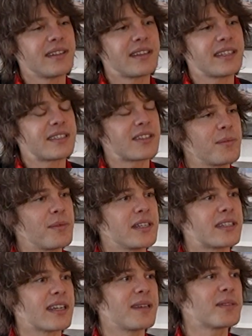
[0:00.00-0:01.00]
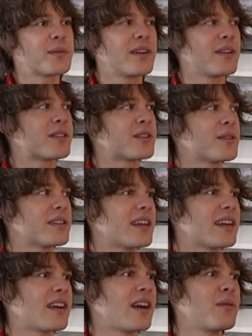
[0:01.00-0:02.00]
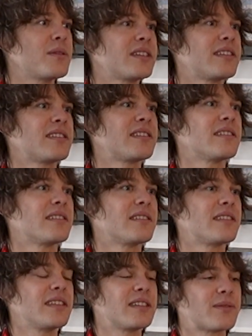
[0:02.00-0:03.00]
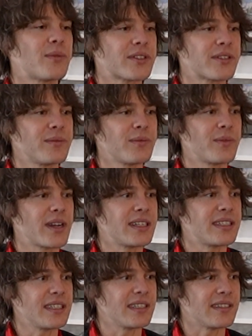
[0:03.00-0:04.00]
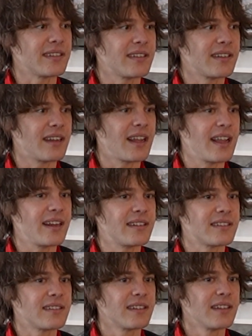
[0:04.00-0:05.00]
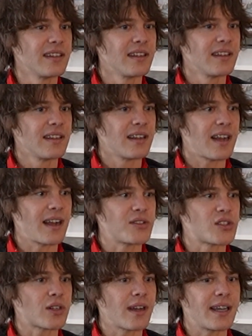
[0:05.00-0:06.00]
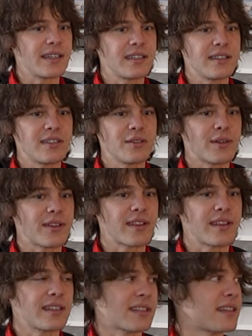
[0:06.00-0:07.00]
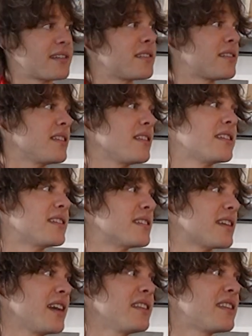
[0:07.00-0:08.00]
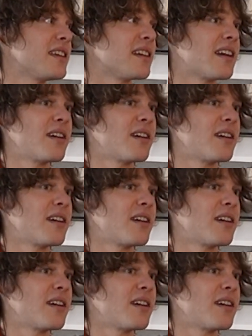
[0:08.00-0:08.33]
there's many times where I've thought like, I wish this wasn't what I did, and I've tried to do other things, like the design thing.